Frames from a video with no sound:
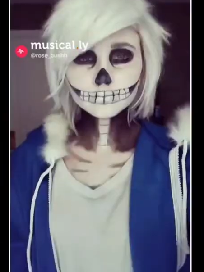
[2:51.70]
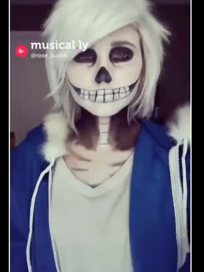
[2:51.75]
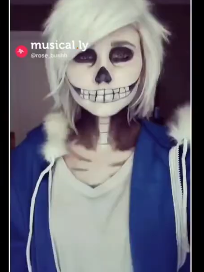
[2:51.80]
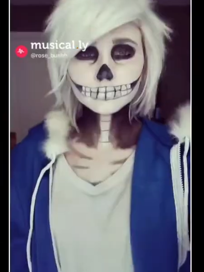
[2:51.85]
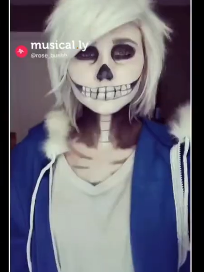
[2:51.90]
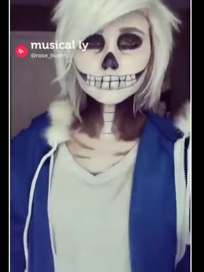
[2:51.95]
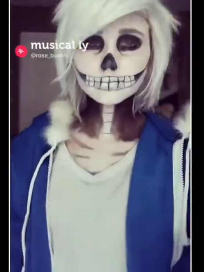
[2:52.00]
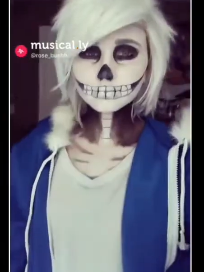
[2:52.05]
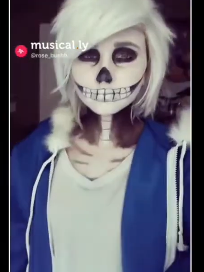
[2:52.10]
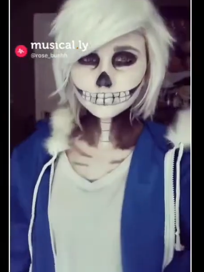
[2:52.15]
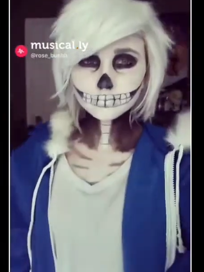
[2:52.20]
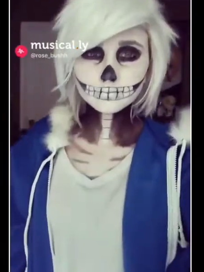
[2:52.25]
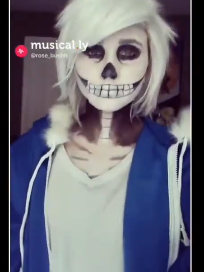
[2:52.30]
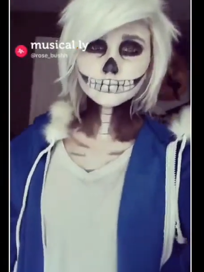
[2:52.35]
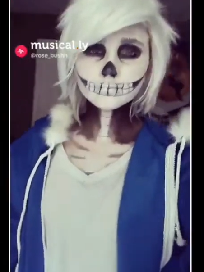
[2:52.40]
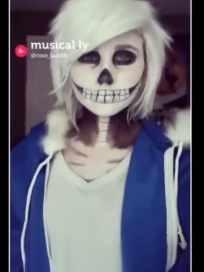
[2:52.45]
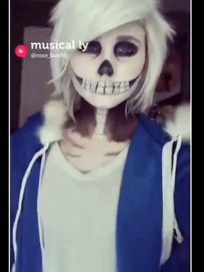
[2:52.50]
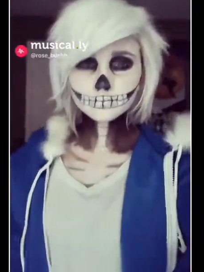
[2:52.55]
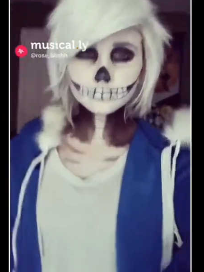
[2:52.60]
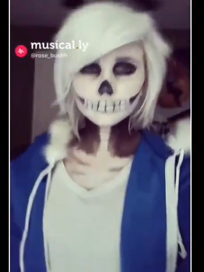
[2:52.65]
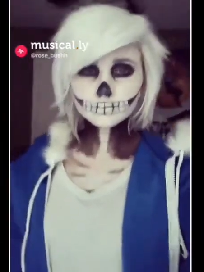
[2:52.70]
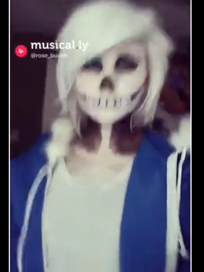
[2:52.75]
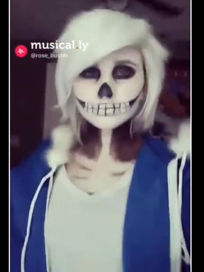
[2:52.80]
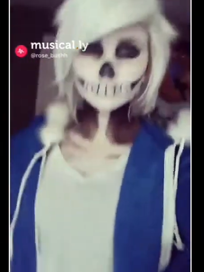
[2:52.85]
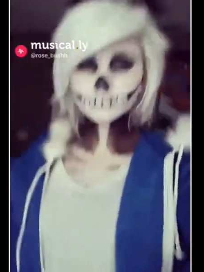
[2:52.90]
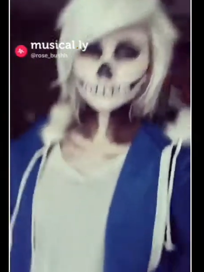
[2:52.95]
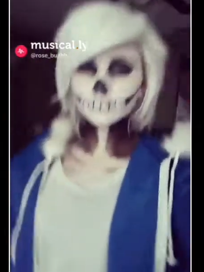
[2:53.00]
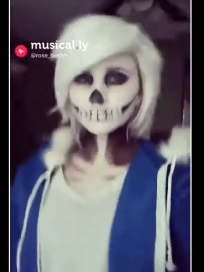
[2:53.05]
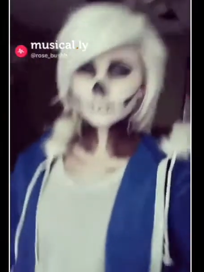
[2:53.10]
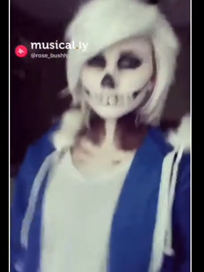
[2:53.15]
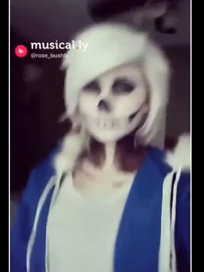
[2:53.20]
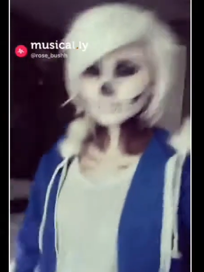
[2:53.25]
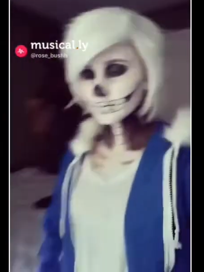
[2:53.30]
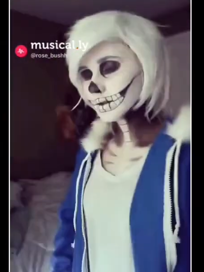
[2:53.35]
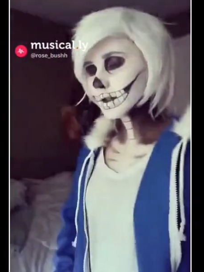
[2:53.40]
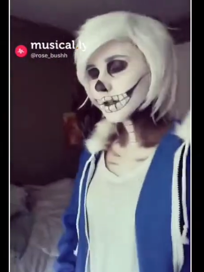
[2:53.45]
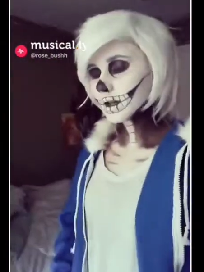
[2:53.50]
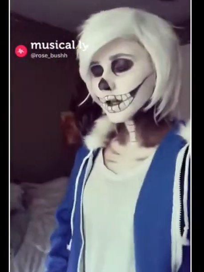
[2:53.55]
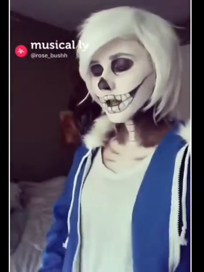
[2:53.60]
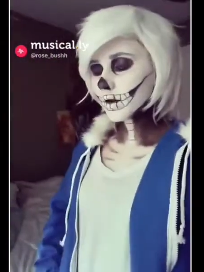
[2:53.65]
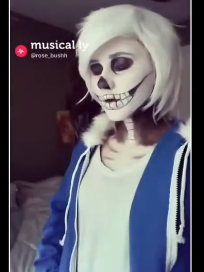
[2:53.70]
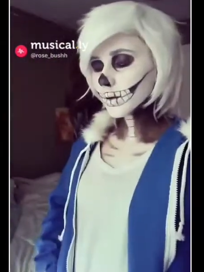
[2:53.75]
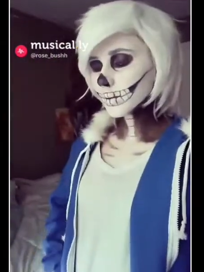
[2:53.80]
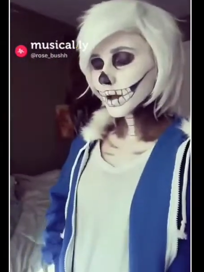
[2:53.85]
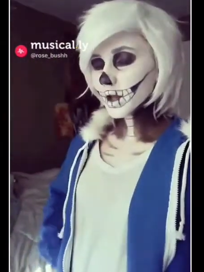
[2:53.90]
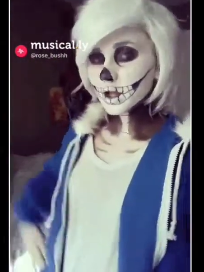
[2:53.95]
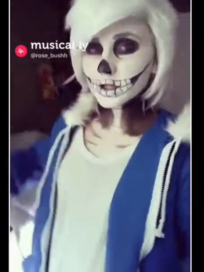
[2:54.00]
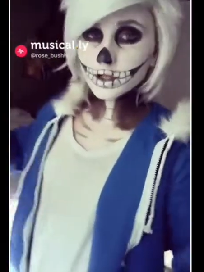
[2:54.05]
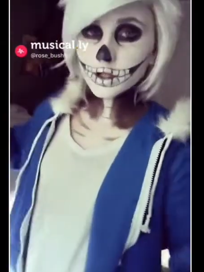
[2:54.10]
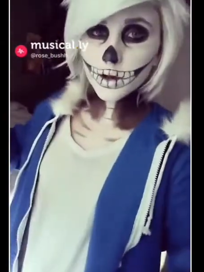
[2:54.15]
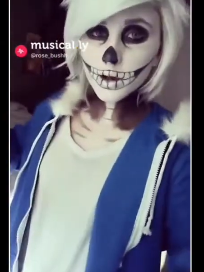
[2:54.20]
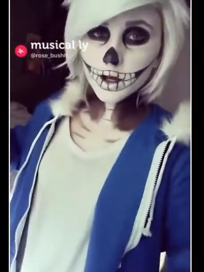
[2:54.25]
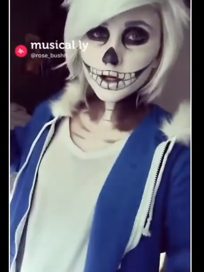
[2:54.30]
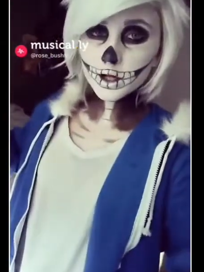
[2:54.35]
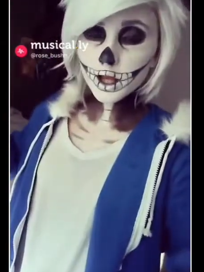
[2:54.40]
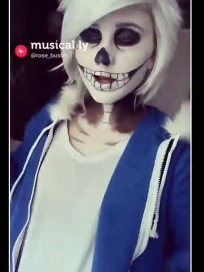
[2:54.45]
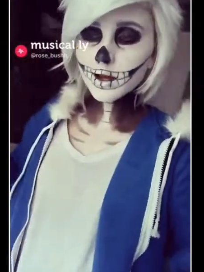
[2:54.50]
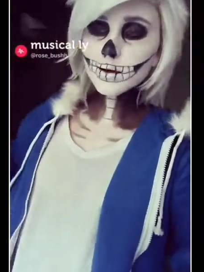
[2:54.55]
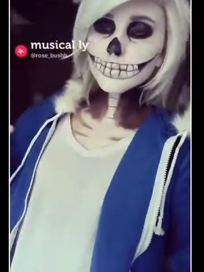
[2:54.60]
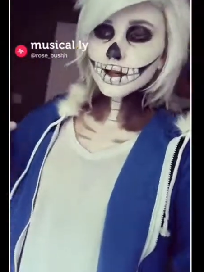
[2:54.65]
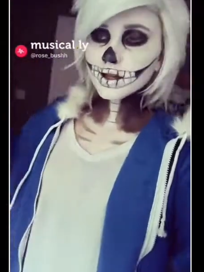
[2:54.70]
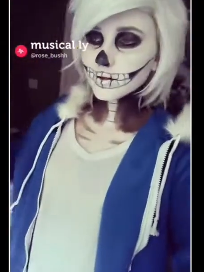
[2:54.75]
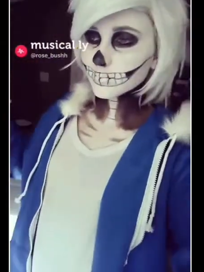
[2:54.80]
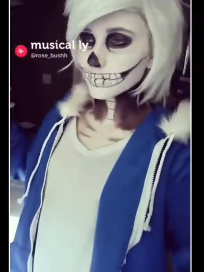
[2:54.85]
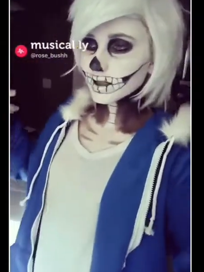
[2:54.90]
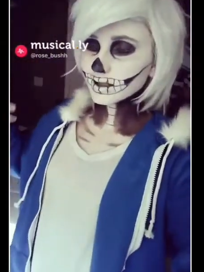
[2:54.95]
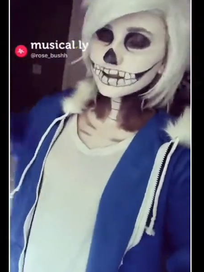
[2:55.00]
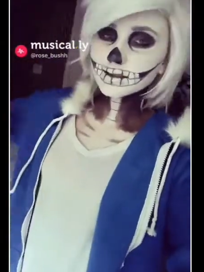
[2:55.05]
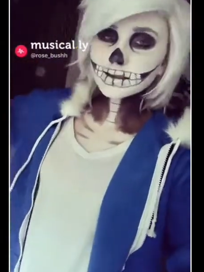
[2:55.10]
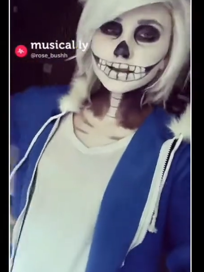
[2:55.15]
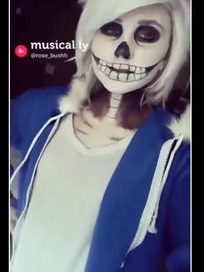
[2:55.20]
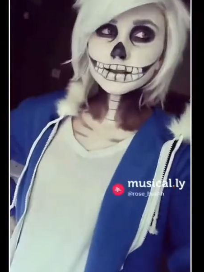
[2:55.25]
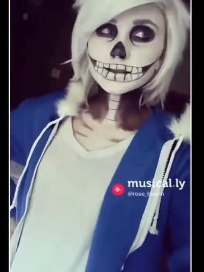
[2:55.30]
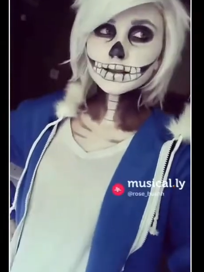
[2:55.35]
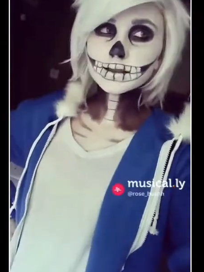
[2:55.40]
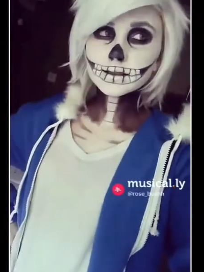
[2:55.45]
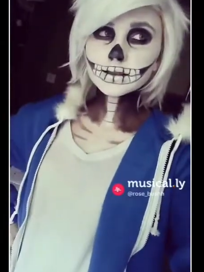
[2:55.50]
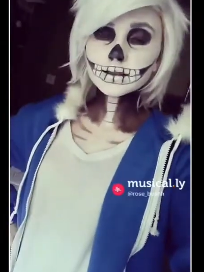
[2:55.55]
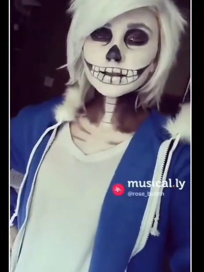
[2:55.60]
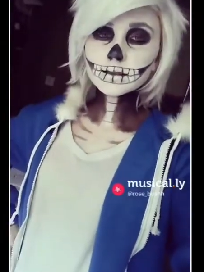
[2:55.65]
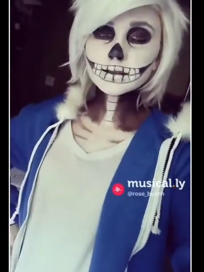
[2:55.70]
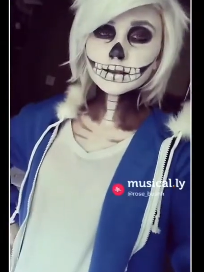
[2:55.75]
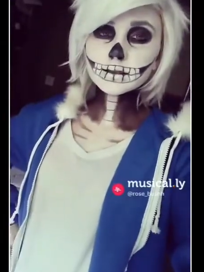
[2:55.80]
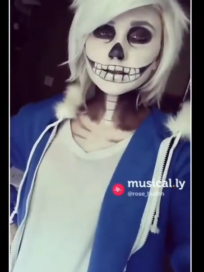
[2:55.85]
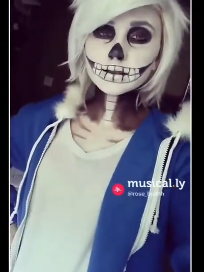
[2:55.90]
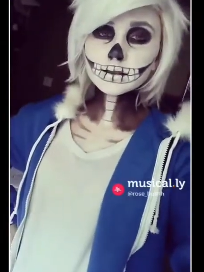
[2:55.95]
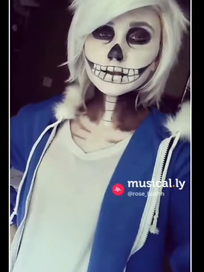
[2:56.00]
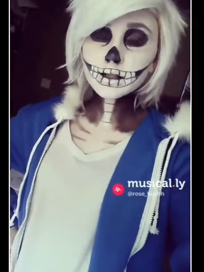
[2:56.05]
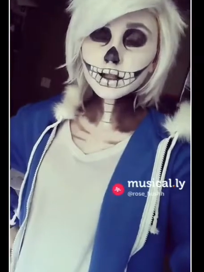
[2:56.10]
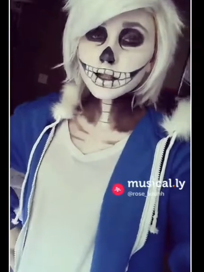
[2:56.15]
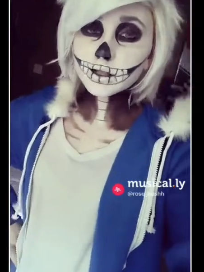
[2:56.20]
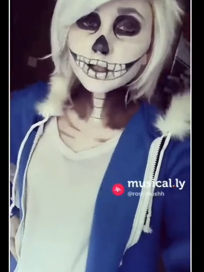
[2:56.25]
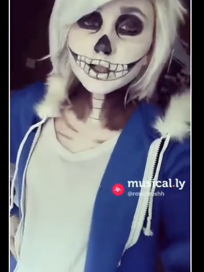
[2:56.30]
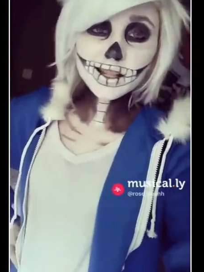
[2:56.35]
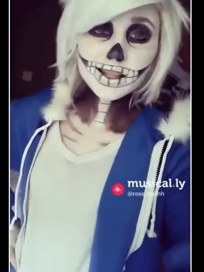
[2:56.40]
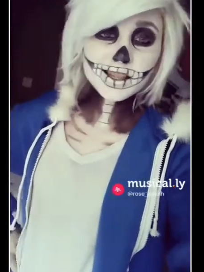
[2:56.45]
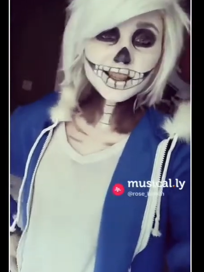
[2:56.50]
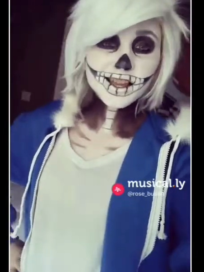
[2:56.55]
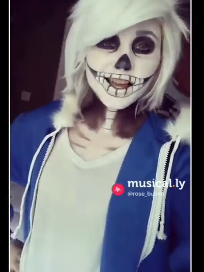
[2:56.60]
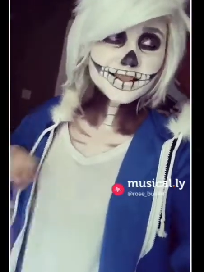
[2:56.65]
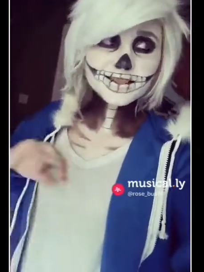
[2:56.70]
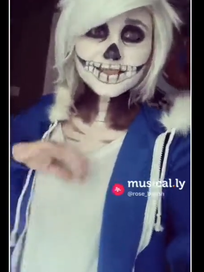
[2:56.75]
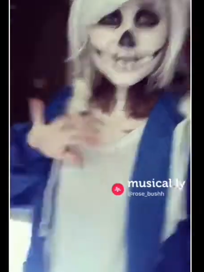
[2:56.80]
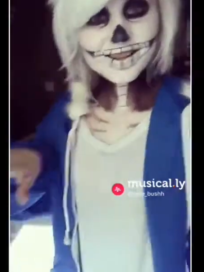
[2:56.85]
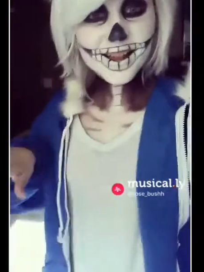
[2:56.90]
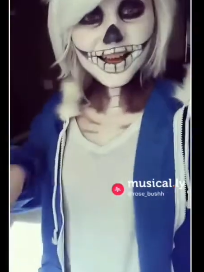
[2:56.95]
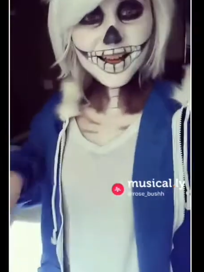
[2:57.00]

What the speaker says: Gravy make a splash like Pippin. Shit, that's nothing.